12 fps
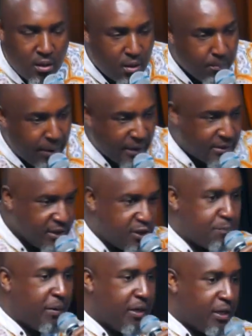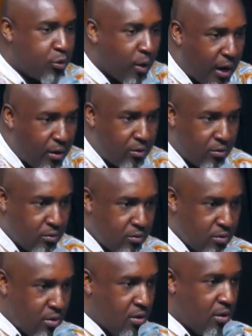but he's spiritual,
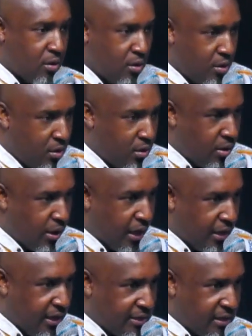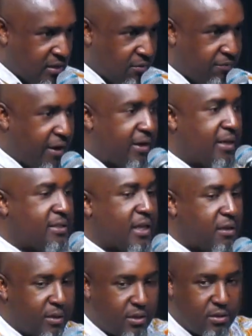and he has a divine
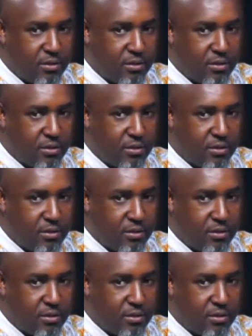assignment.